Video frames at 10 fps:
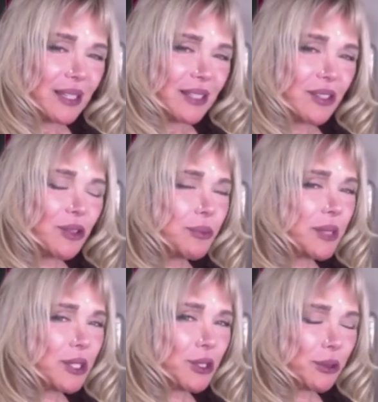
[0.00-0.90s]
to
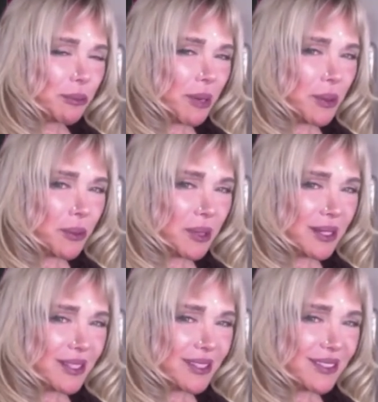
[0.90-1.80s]
meet you on my
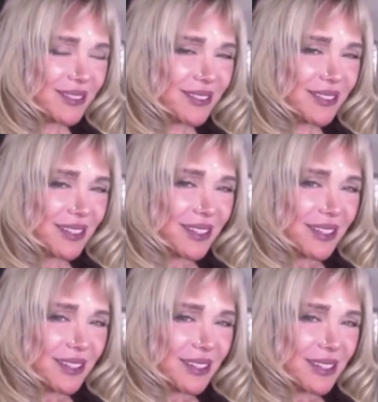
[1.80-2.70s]
words.
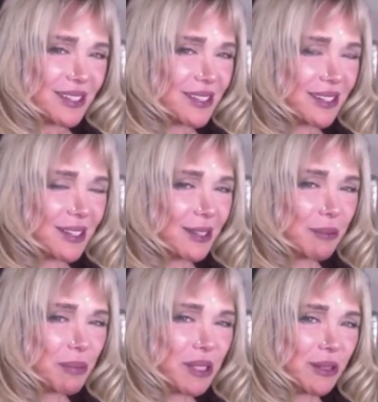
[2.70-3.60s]
It's a
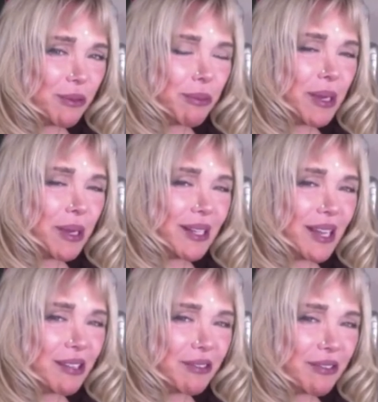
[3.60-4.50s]
little piece of my
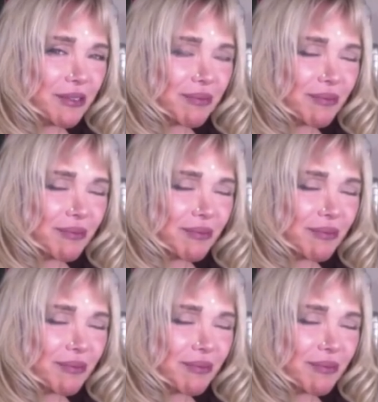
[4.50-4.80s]
life,